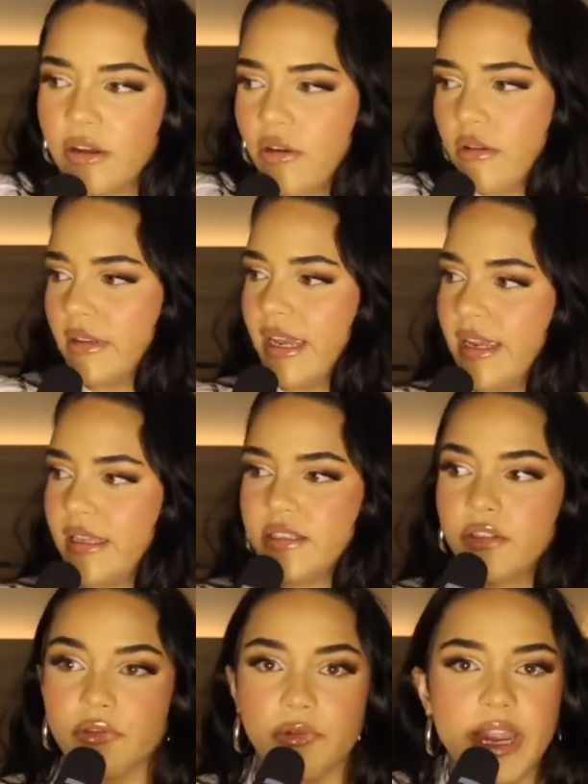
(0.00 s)
oh, like, it's
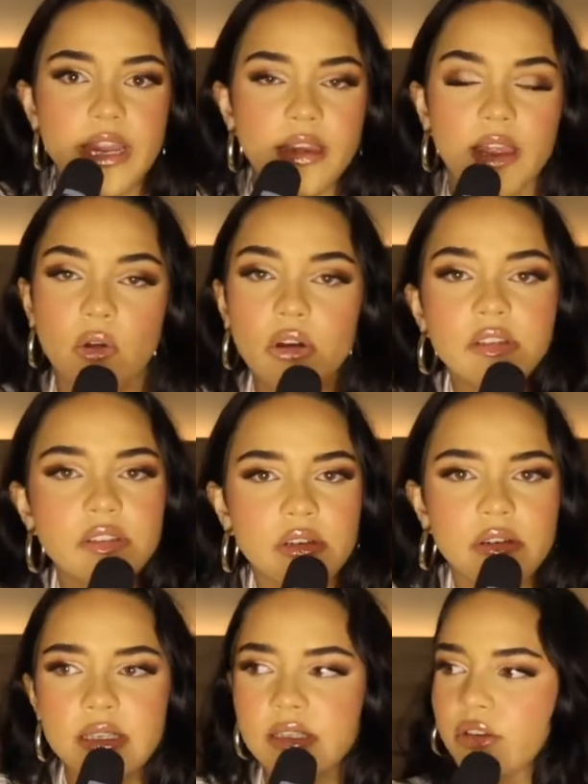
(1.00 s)
a great
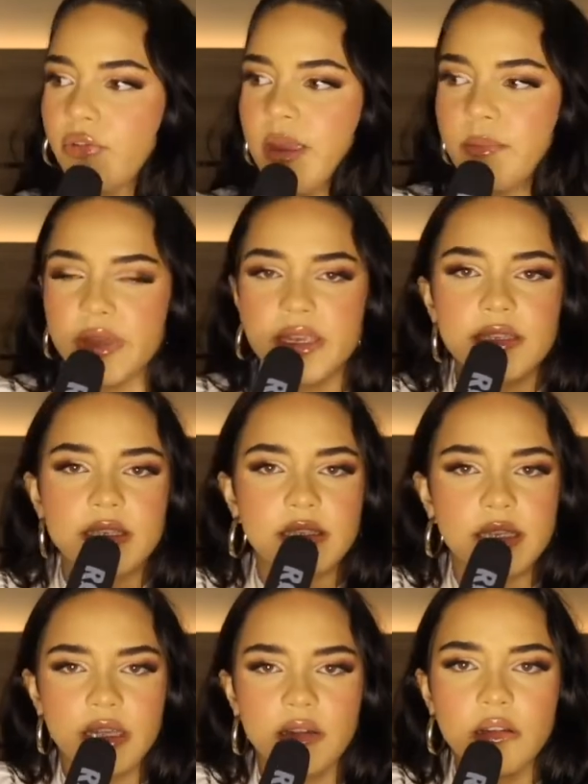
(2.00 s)
negocio. It's a great business
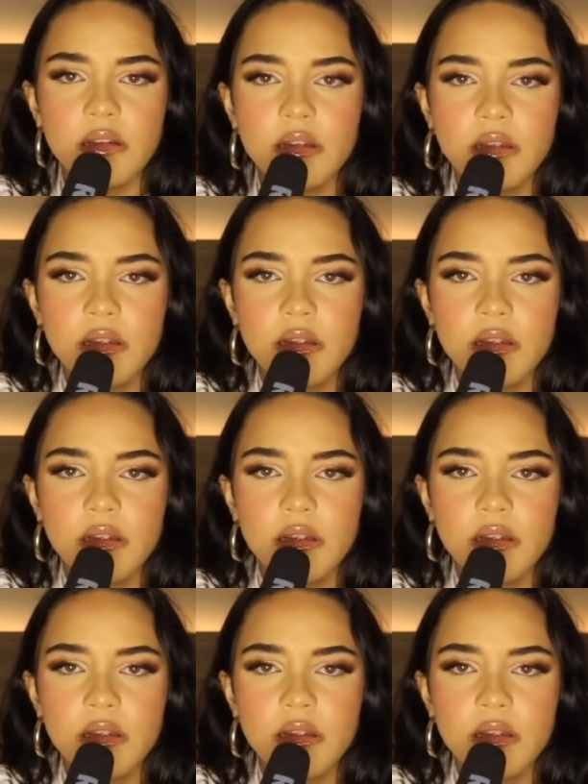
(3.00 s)
deal.